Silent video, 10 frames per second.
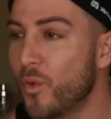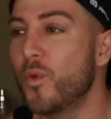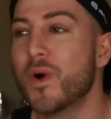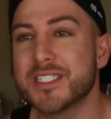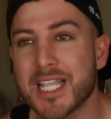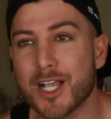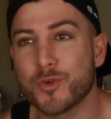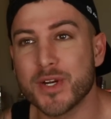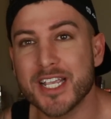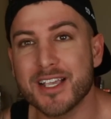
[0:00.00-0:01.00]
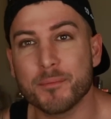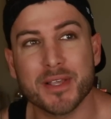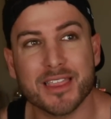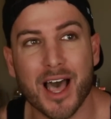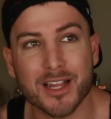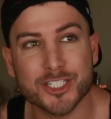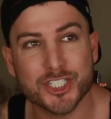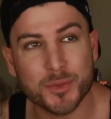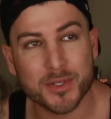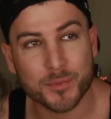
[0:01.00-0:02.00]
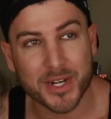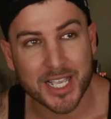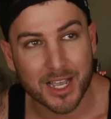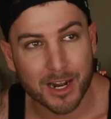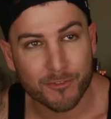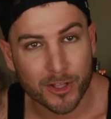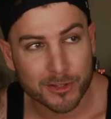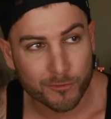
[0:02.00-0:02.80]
What's that Greek mythology with when he cut off all the